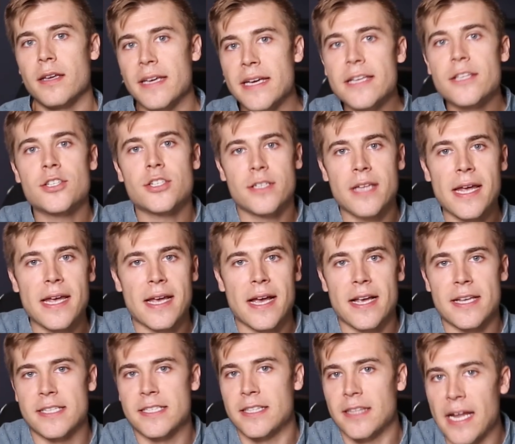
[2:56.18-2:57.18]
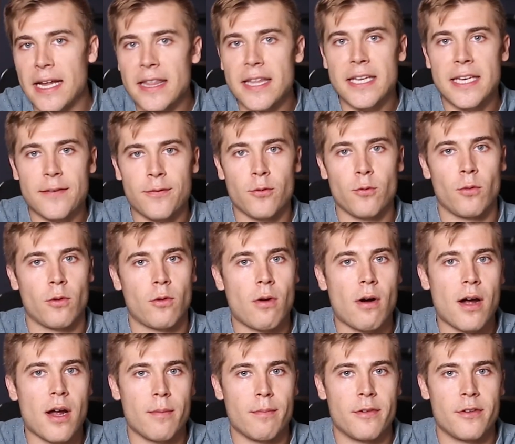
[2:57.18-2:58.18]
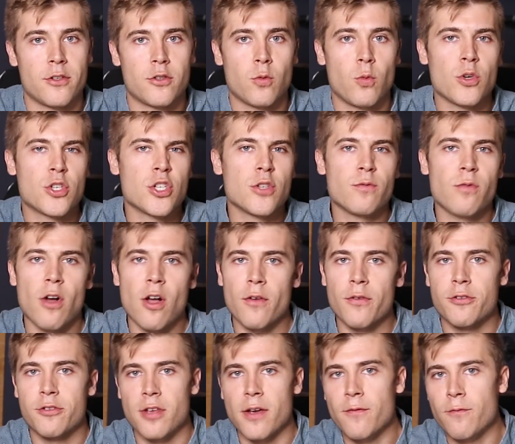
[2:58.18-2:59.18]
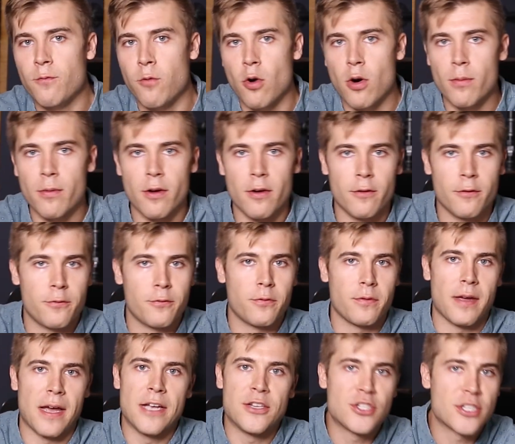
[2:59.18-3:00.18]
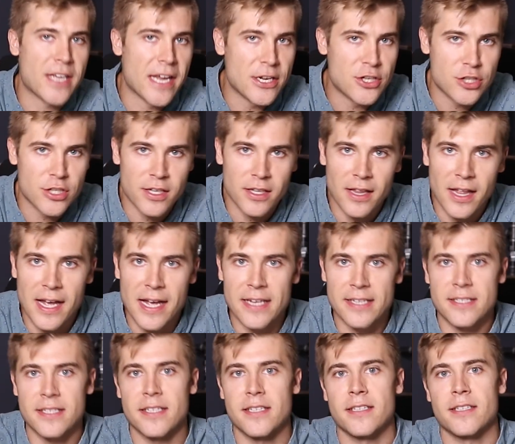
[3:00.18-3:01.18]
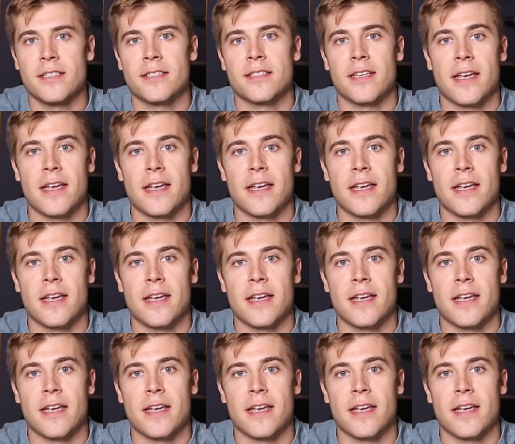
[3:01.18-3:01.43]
Each state has slightly different requirements, which involves some form of education classes